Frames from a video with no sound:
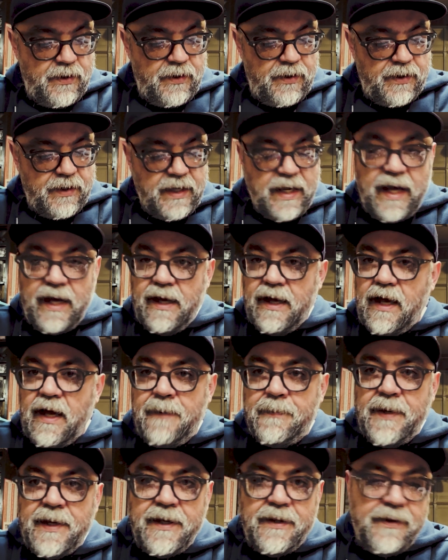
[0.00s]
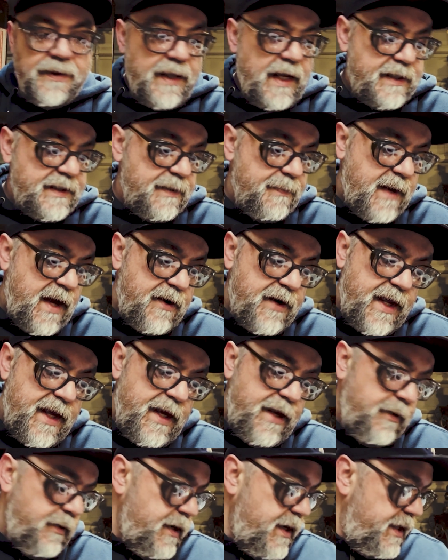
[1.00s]
Yeah, I mean, that's about
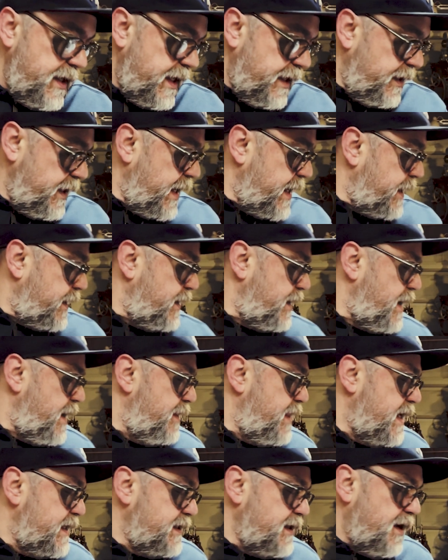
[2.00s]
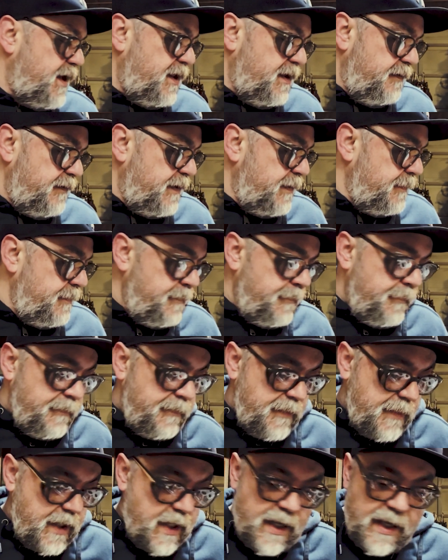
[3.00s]
it, really. Like, that's all of them.
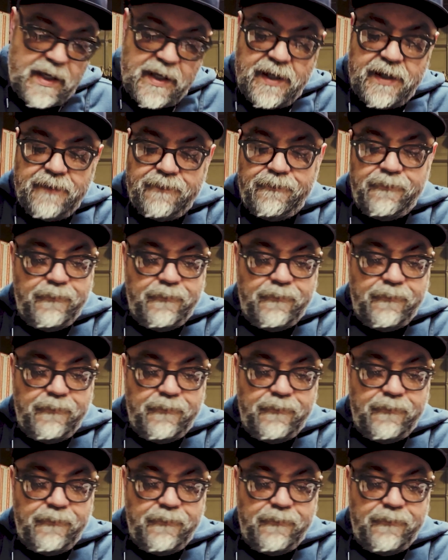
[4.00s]
I